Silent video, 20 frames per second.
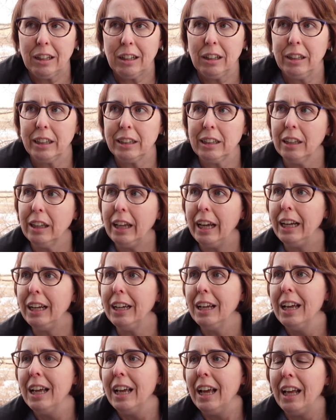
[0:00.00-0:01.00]
click the
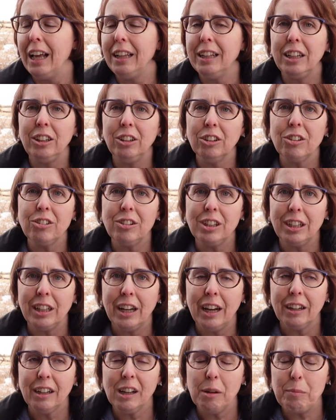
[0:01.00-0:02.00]
like, and then you'll see
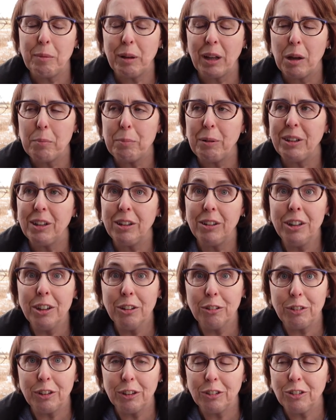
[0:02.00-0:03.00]
that coming up in the
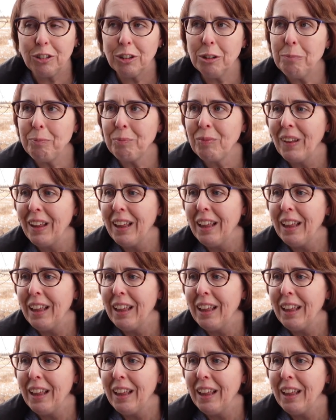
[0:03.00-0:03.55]
near future.